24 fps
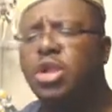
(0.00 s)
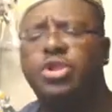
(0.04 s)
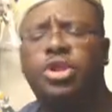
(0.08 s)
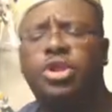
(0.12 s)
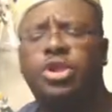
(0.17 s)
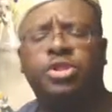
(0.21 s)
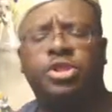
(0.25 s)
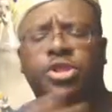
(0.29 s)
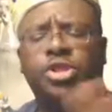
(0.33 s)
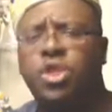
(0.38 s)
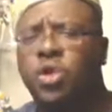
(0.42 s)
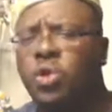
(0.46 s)

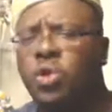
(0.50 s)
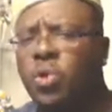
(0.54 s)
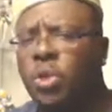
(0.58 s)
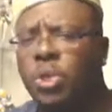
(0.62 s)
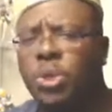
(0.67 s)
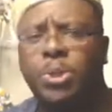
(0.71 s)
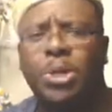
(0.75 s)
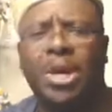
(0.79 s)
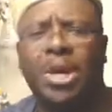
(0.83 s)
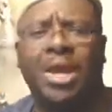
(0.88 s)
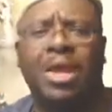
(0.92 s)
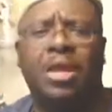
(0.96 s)
there's this
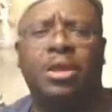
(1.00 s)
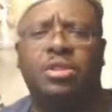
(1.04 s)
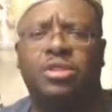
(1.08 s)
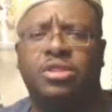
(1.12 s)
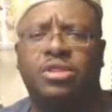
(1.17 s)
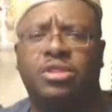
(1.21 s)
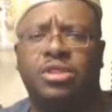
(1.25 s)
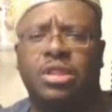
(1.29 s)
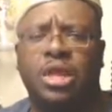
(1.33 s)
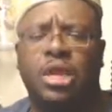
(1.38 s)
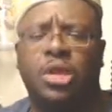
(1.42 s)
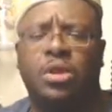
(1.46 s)
huge fight
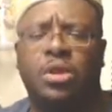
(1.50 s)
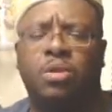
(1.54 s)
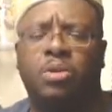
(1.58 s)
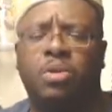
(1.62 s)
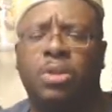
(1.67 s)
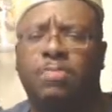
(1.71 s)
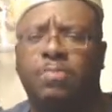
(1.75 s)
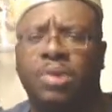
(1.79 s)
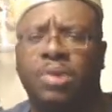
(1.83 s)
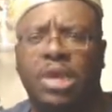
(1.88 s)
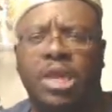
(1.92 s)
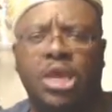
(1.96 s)
scene on
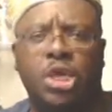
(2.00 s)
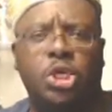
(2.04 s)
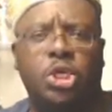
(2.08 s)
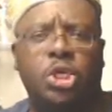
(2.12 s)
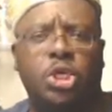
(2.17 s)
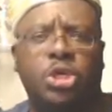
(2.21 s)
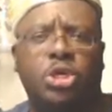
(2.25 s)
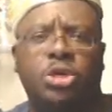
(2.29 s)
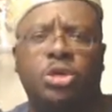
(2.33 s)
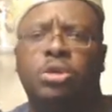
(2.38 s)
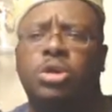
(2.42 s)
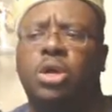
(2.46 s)
the
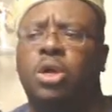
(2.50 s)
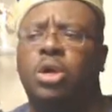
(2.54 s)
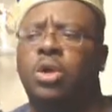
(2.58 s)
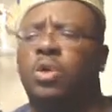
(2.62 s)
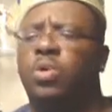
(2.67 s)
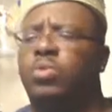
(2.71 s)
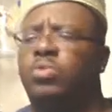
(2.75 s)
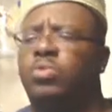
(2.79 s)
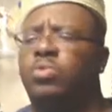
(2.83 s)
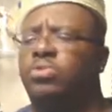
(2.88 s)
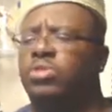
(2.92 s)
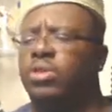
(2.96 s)
beach.
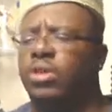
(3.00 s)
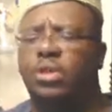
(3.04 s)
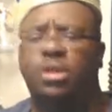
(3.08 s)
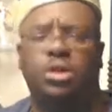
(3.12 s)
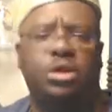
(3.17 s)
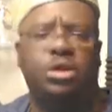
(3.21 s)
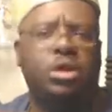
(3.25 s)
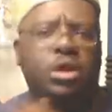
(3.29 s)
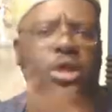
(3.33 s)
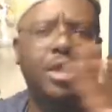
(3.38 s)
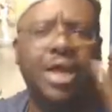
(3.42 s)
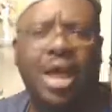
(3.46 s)
The
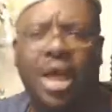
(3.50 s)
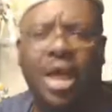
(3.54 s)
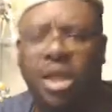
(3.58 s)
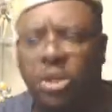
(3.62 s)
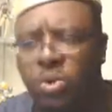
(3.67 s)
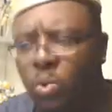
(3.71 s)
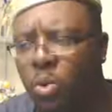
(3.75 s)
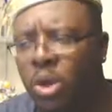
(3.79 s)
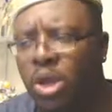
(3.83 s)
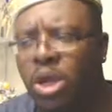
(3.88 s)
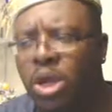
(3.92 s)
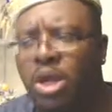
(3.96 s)
good
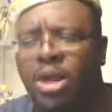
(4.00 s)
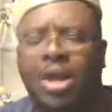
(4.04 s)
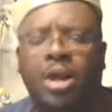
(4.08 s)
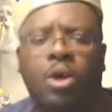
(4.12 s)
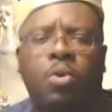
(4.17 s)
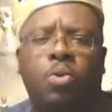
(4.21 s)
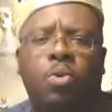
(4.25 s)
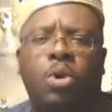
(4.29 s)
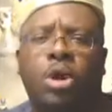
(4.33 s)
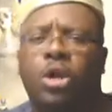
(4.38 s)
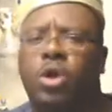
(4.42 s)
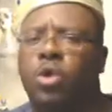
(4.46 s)
guys win. I
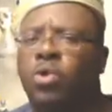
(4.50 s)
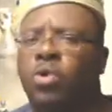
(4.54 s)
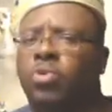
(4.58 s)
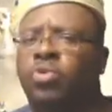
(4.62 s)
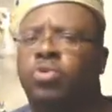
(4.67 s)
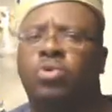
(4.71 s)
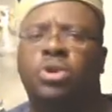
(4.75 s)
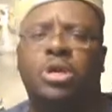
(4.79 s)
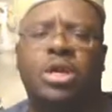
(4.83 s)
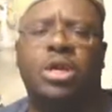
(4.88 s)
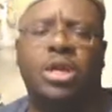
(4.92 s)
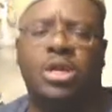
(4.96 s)
don't want to go
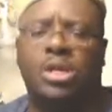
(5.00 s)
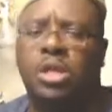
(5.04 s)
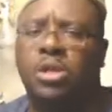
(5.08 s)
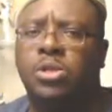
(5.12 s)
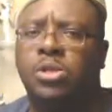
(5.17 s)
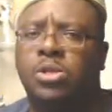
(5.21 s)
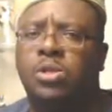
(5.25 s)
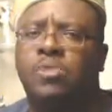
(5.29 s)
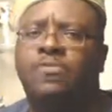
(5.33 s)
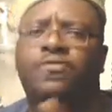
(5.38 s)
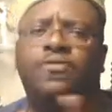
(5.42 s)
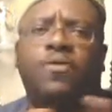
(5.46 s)
through
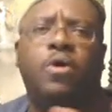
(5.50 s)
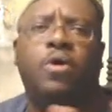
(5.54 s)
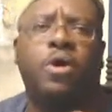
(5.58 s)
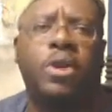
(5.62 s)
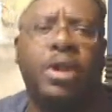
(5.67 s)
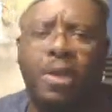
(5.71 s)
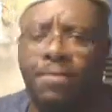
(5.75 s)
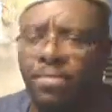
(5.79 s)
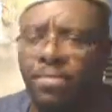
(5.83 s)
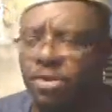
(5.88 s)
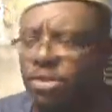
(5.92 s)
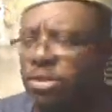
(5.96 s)
details. You saw
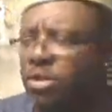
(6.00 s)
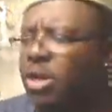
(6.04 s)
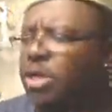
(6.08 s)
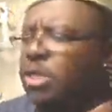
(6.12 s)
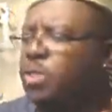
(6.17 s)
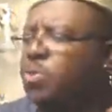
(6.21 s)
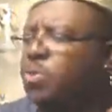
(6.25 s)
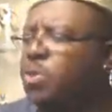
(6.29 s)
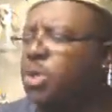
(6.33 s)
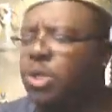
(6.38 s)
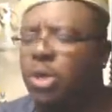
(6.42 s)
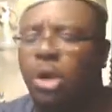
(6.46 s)
the episode. I
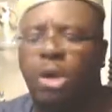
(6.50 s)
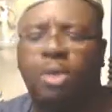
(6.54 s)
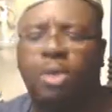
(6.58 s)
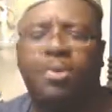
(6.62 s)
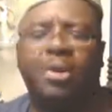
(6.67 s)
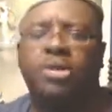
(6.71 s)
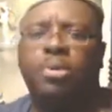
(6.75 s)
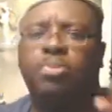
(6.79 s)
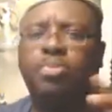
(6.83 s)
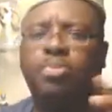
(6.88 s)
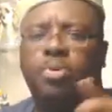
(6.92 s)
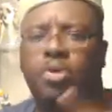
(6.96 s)
just want to talk
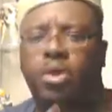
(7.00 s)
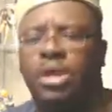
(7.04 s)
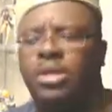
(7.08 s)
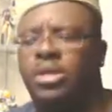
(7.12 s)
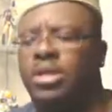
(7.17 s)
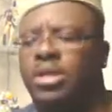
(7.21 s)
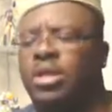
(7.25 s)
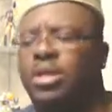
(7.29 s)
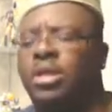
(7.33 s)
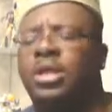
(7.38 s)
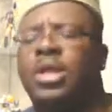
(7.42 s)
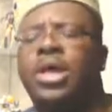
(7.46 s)
about the
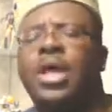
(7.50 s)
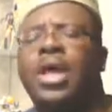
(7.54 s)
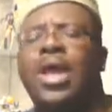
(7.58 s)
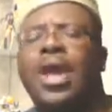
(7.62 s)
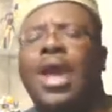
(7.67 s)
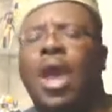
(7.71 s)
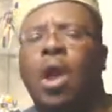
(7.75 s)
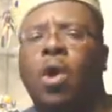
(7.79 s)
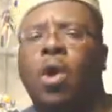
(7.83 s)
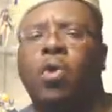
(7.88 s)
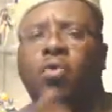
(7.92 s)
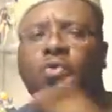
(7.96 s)
points and
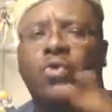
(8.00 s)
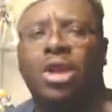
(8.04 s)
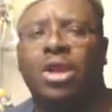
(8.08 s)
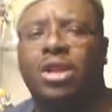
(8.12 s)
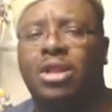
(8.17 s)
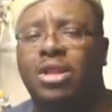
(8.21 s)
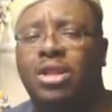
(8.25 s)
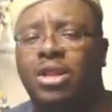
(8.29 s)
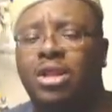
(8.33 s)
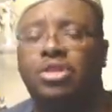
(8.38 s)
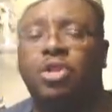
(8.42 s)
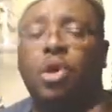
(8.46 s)
how great
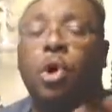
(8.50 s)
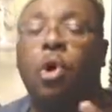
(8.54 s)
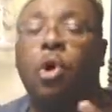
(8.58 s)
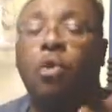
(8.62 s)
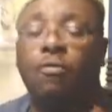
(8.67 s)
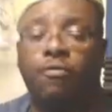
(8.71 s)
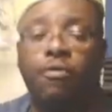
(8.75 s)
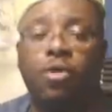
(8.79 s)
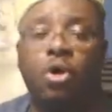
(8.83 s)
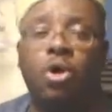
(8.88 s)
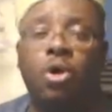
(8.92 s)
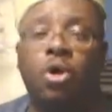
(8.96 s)
it is.
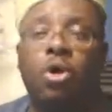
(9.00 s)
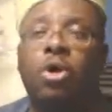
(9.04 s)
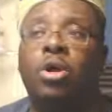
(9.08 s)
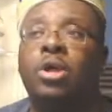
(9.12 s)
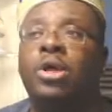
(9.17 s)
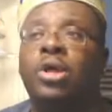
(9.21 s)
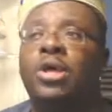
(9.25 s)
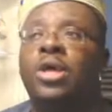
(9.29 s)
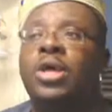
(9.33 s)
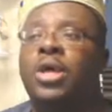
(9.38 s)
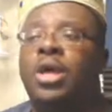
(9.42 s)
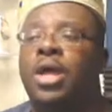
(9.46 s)
Overall,
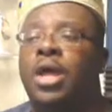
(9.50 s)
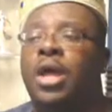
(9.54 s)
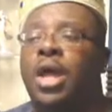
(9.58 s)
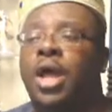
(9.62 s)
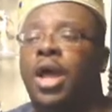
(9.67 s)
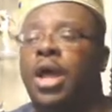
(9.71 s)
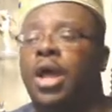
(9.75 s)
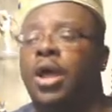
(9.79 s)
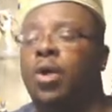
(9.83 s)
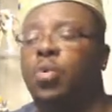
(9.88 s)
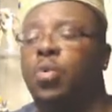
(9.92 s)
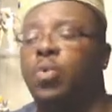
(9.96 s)

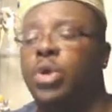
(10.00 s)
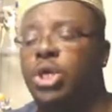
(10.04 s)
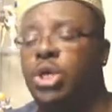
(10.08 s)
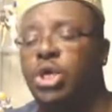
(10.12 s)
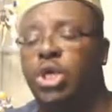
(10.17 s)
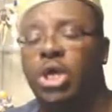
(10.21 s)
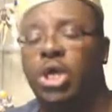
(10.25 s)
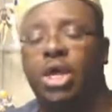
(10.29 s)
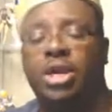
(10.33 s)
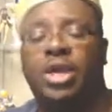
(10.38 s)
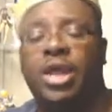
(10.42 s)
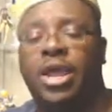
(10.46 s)
they
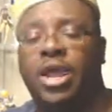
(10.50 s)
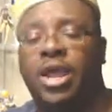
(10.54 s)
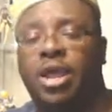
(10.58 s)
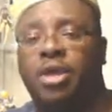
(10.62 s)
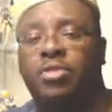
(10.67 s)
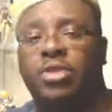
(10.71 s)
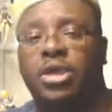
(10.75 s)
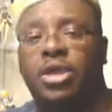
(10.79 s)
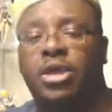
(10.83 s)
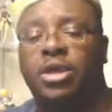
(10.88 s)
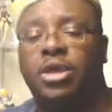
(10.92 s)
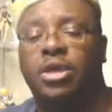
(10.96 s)
shut
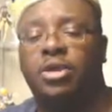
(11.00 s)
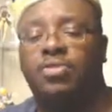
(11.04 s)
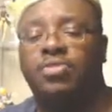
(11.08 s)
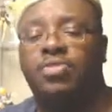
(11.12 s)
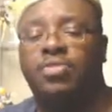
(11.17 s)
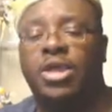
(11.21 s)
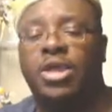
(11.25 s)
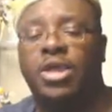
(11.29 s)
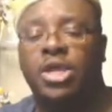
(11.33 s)
down the